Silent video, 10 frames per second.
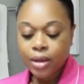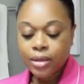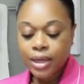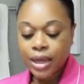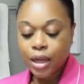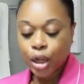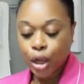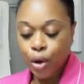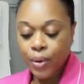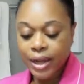the
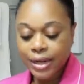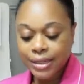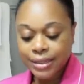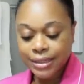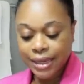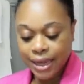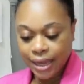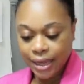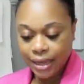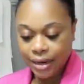Glowing
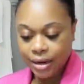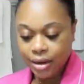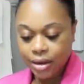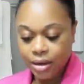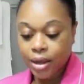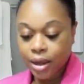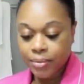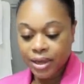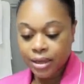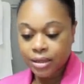Skin
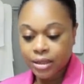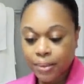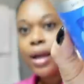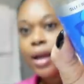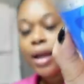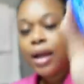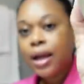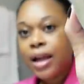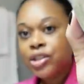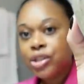Gummies.
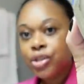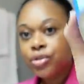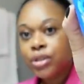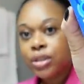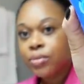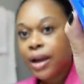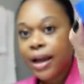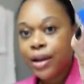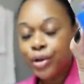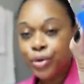I just used this one. I
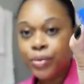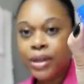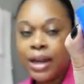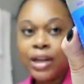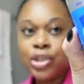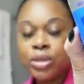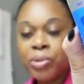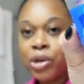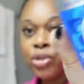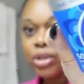got a new one that I
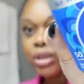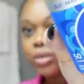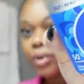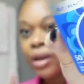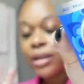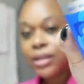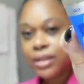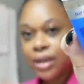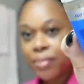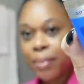just purchased when I
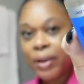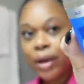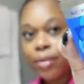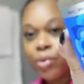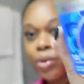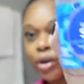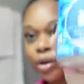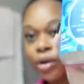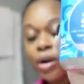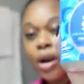did my pickup
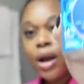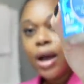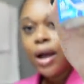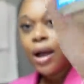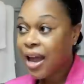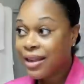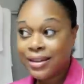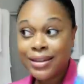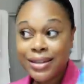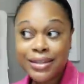order. I
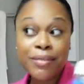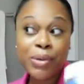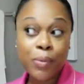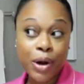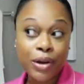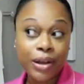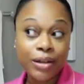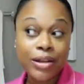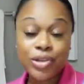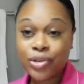think these have been
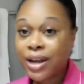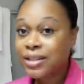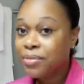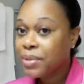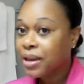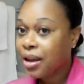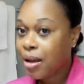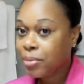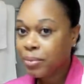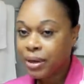working because you guys have been
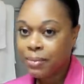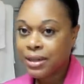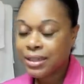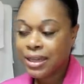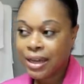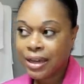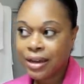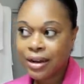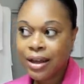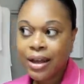complimenting my
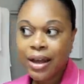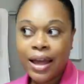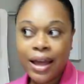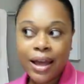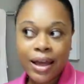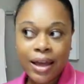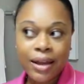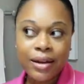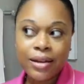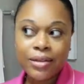skin
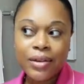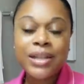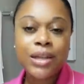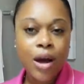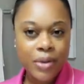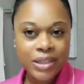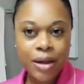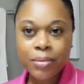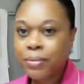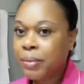and you guys always
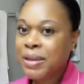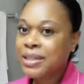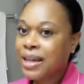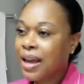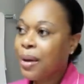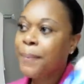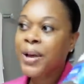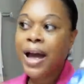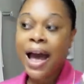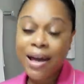compliment my skin
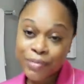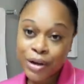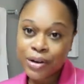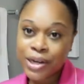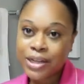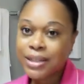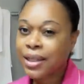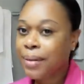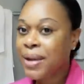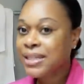but I've noticed
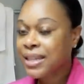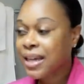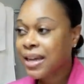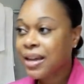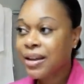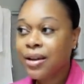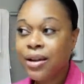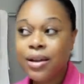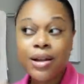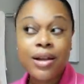that my skin
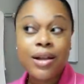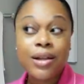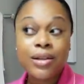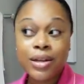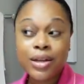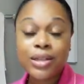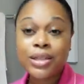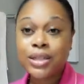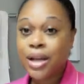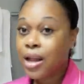
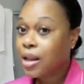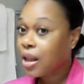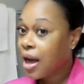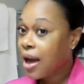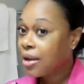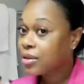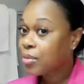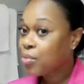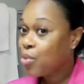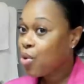looks a lot
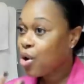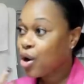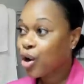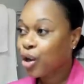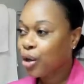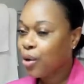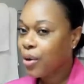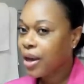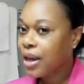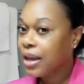more
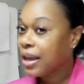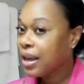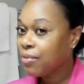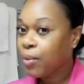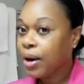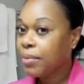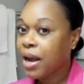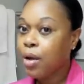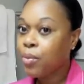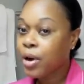glowy even when I'm
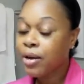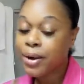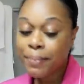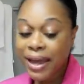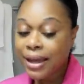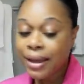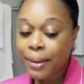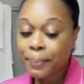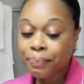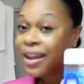not wearing
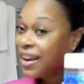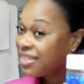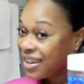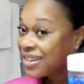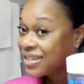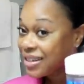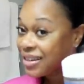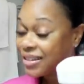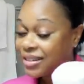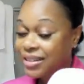makeup and I think it's
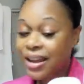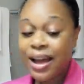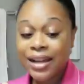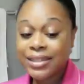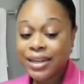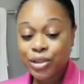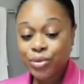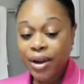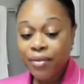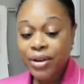this I take
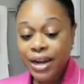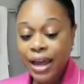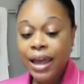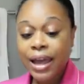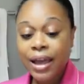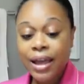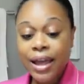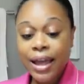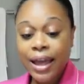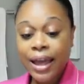two every day
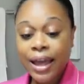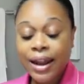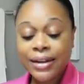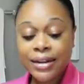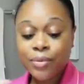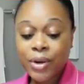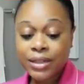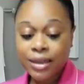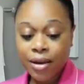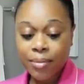and I didn't want
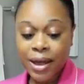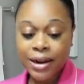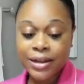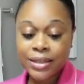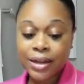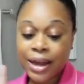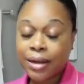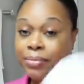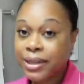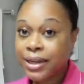to talk about it until I
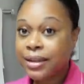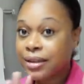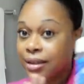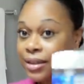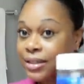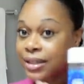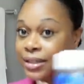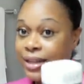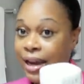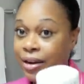completed this
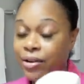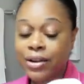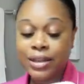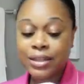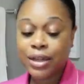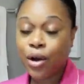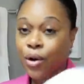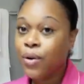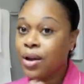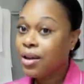container and
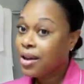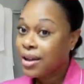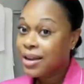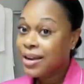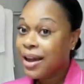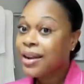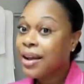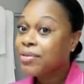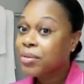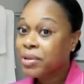so now that
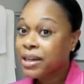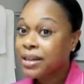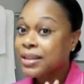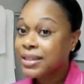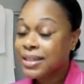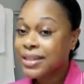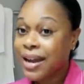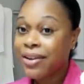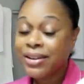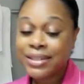I've completed this
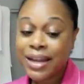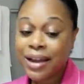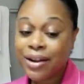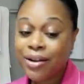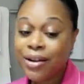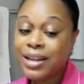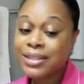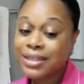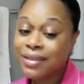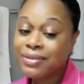entire container
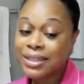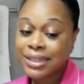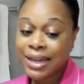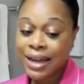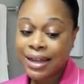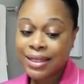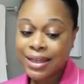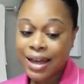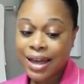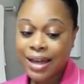it's safe to say
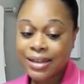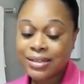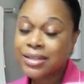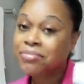that